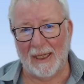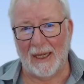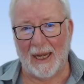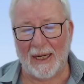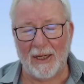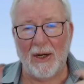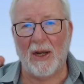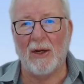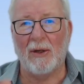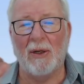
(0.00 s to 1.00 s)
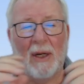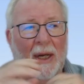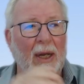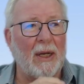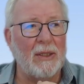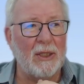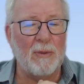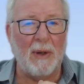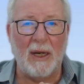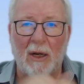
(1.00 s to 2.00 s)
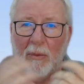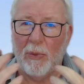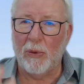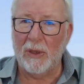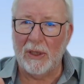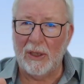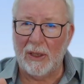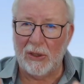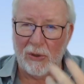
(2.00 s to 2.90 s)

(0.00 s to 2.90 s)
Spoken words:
I don't know how to explain how important that you